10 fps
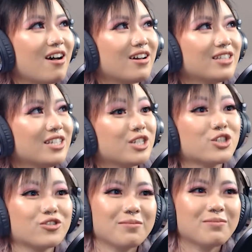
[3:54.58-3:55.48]
these
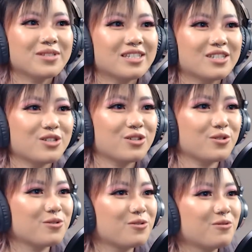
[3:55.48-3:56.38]
trips
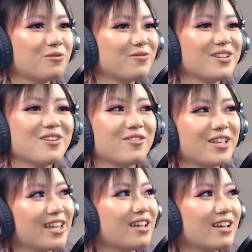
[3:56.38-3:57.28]
to,
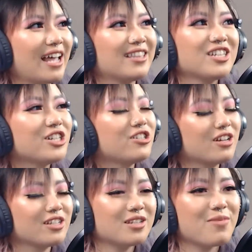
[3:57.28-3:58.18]
like, I think she took
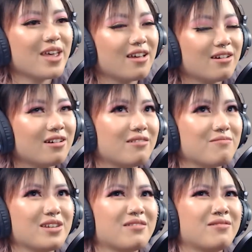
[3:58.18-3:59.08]
us to
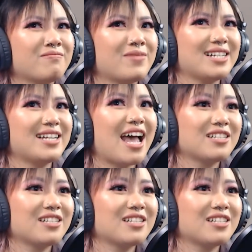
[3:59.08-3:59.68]
me and my dad to